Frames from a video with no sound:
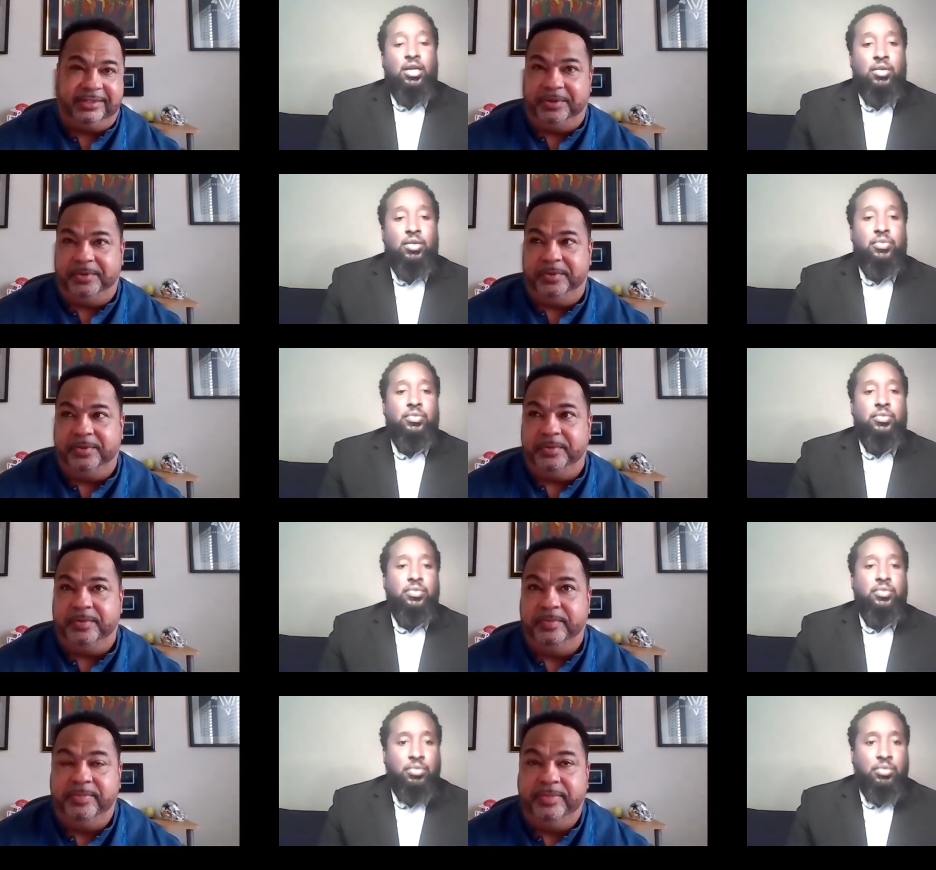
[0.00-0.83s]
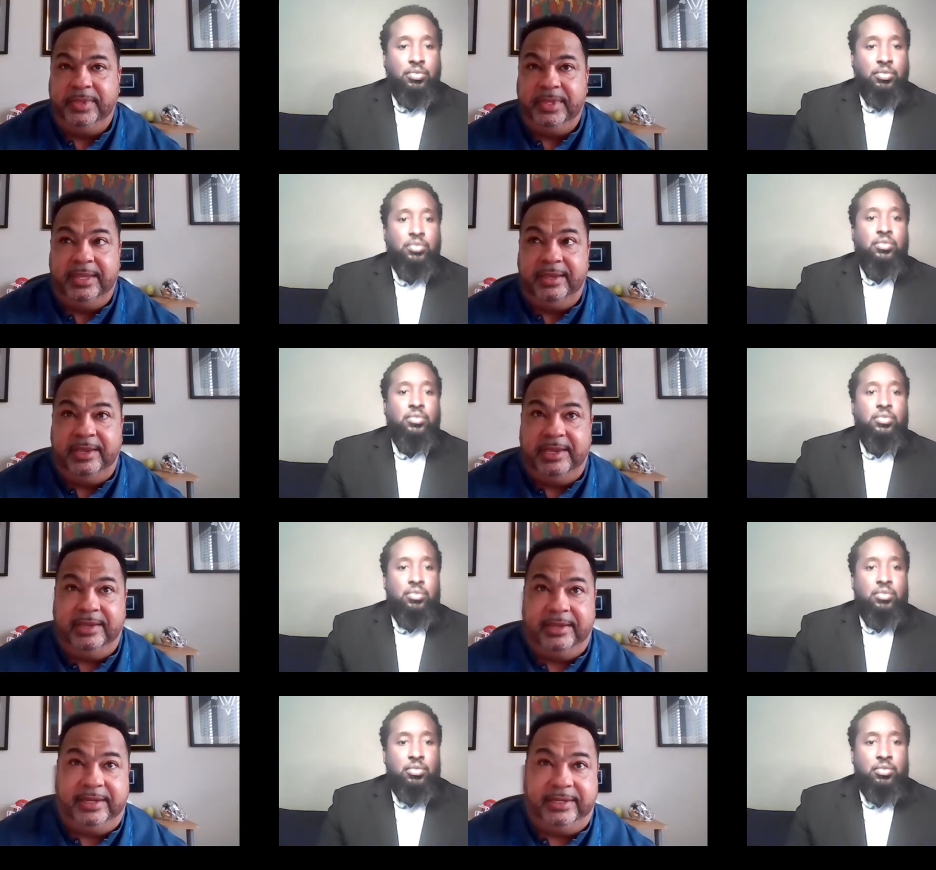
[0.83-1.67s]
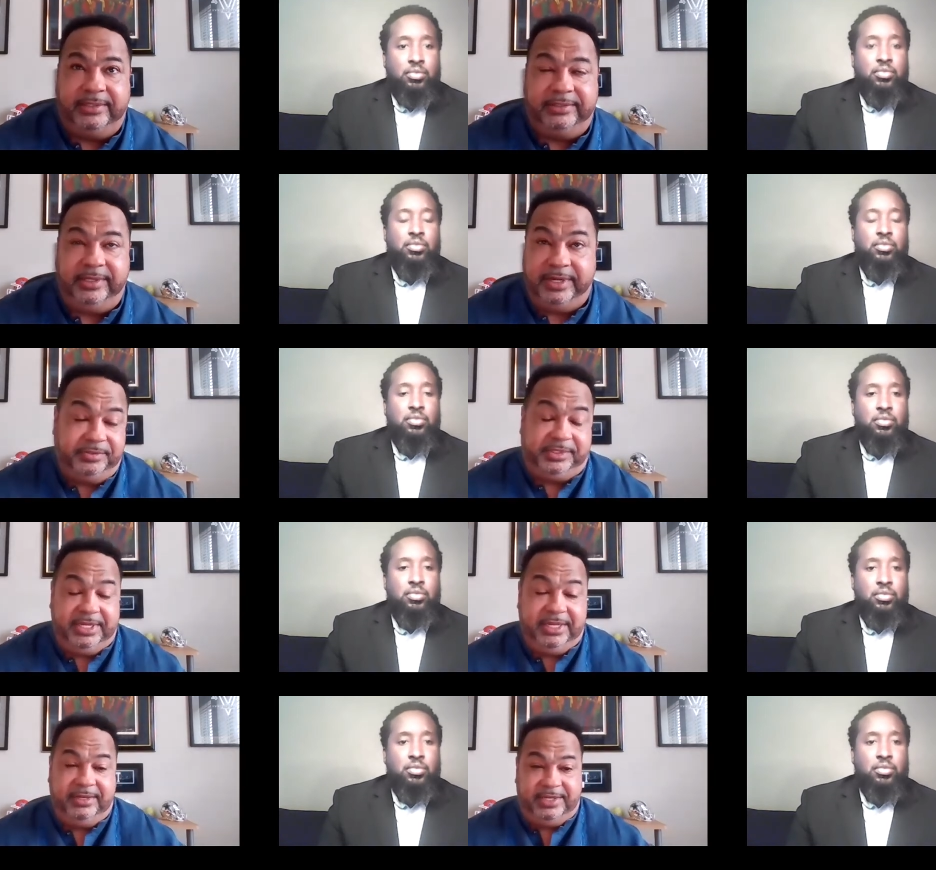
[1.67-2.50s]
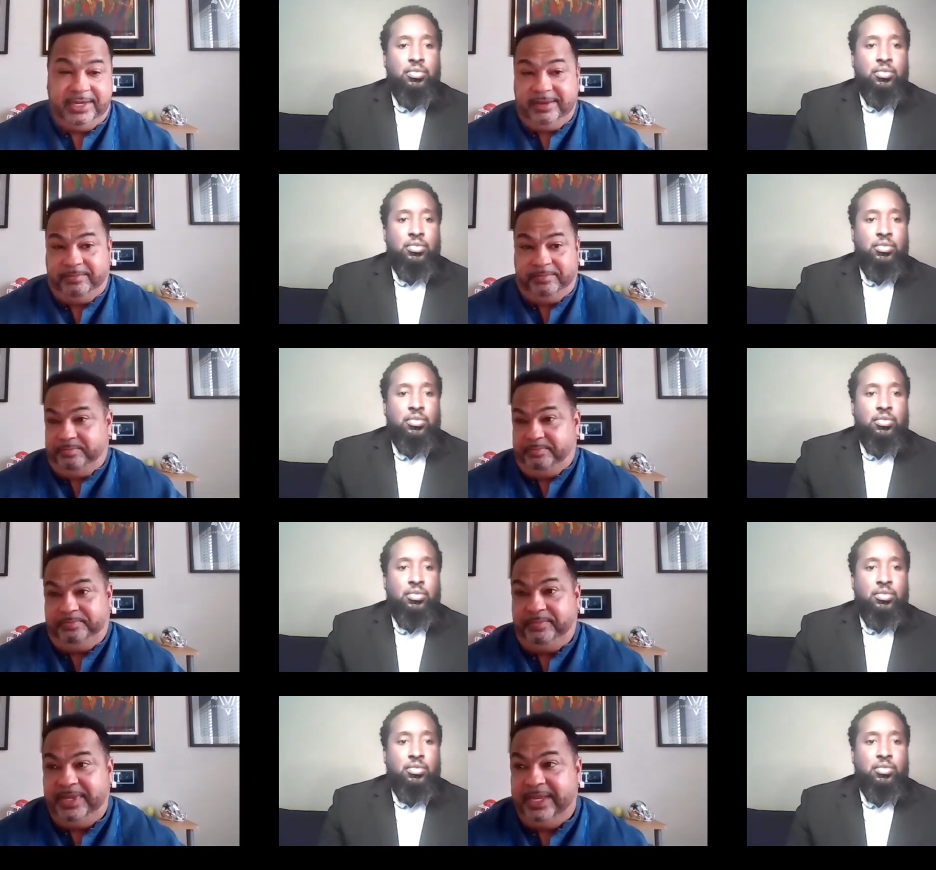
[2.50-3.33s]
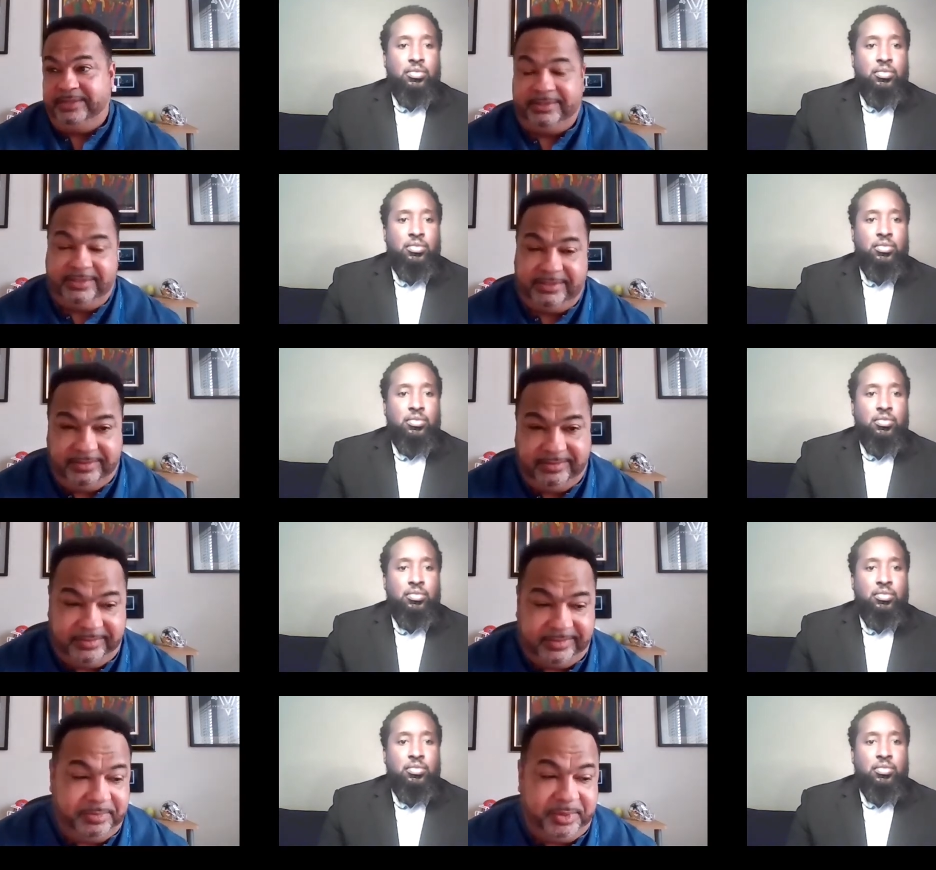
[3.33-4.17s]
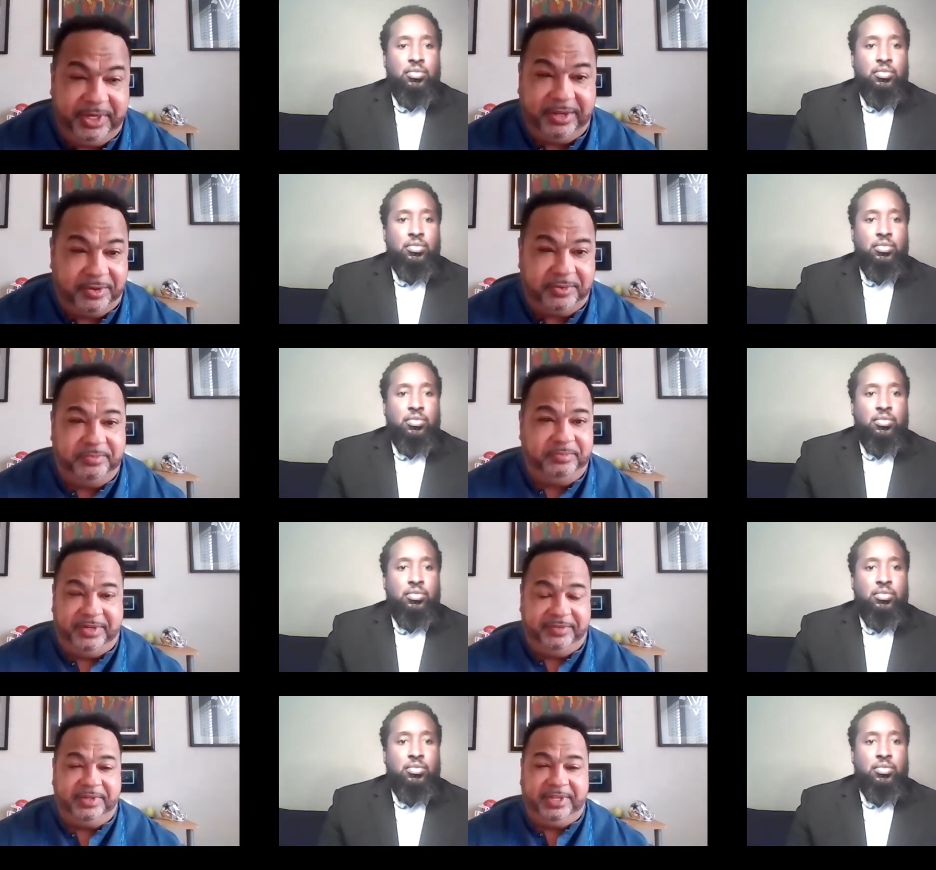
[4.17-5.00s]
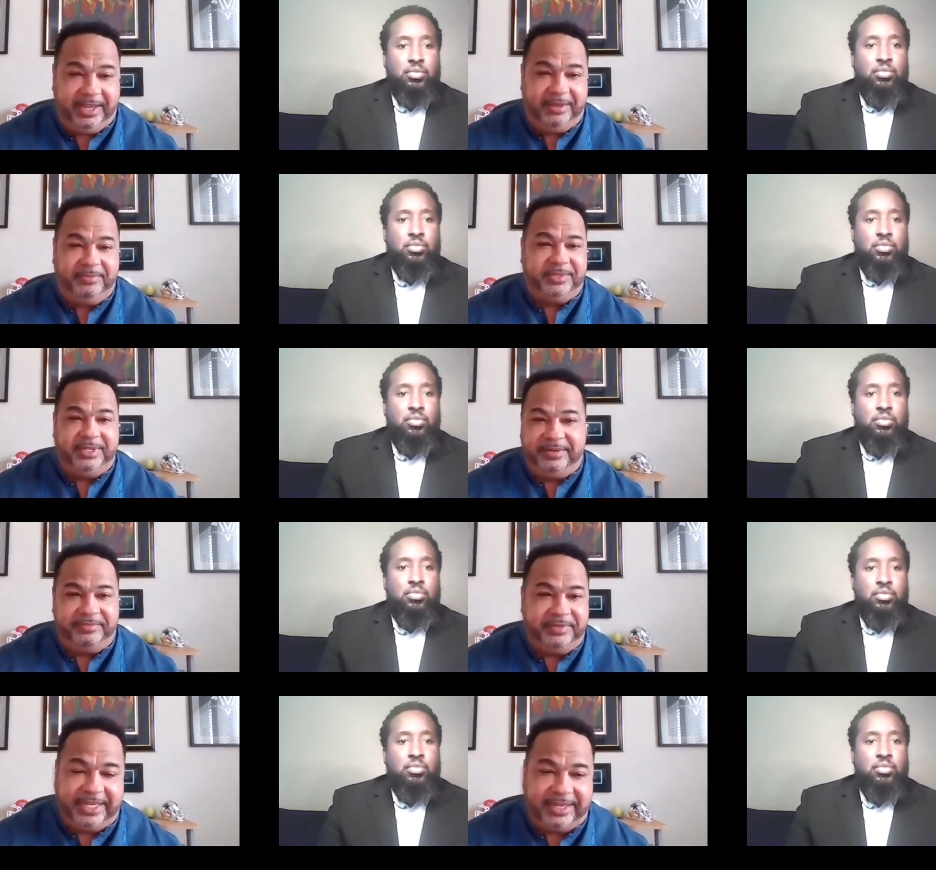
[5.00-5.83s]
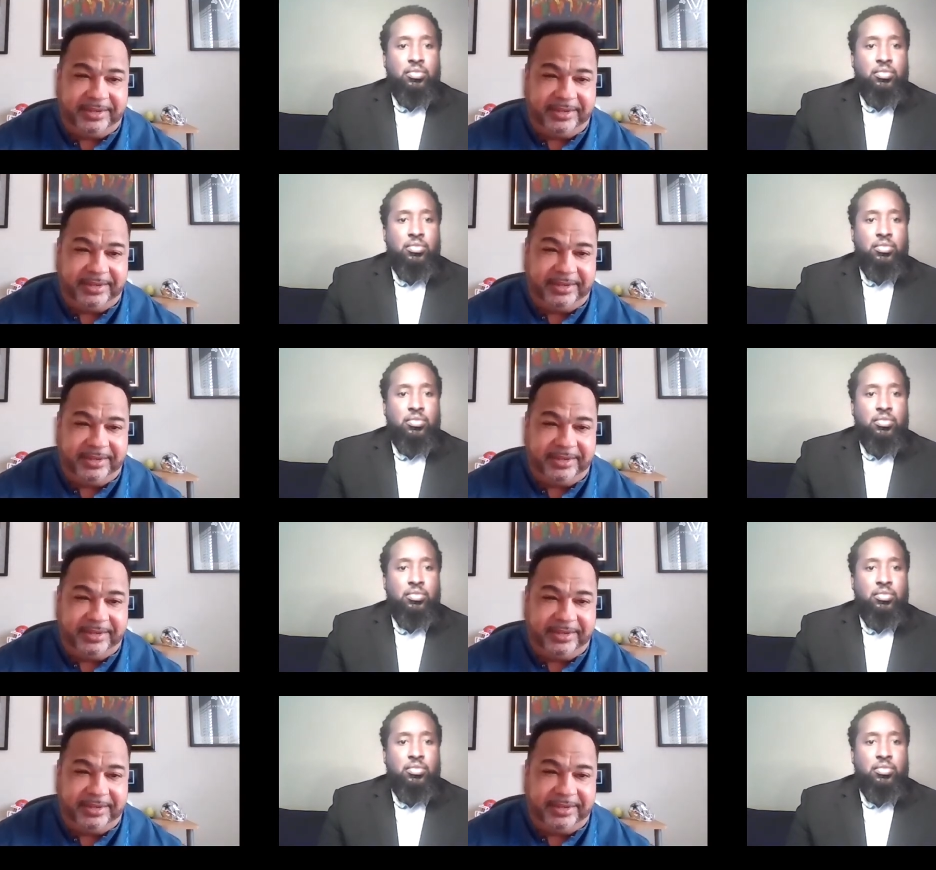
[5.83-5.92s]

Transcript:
Speaker 1: so uh, you know, she she gets to bring home different games at different